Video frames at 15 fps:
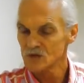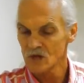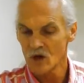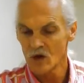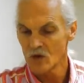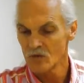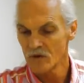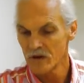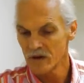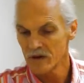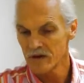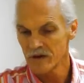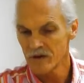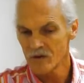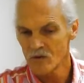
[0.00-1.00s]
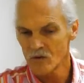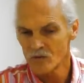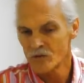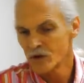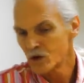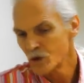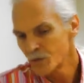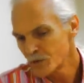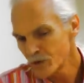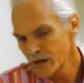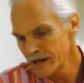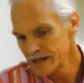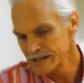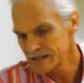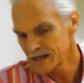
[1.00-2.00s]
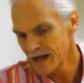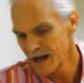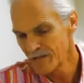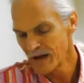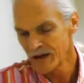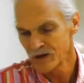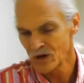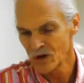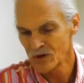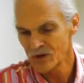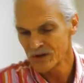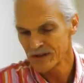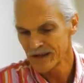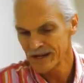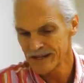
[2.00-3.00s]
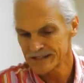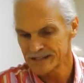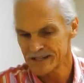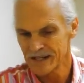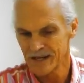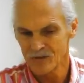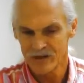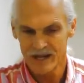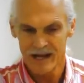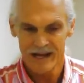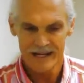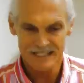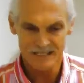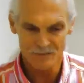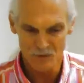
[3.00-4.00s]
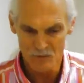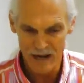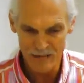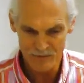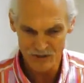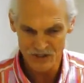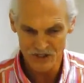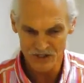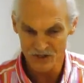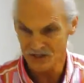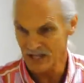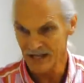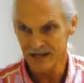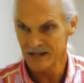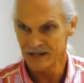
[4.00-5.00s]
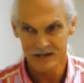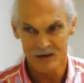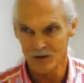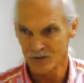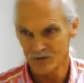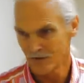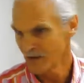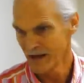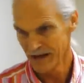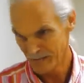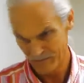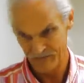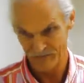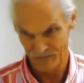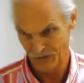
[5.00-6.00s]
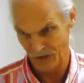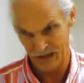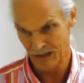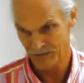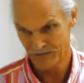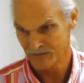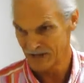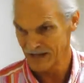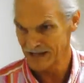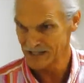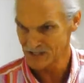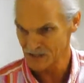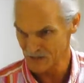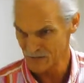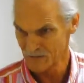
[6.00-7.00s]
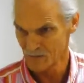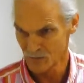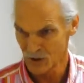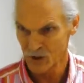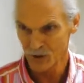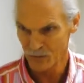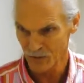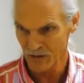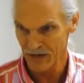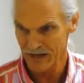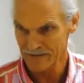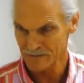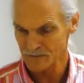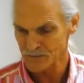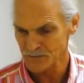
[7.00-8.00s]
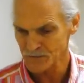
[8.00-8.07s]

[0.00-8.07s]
So, recuperating time. I know that when I had some of my procedures, I need to go lay up for a couple of days to recuperate.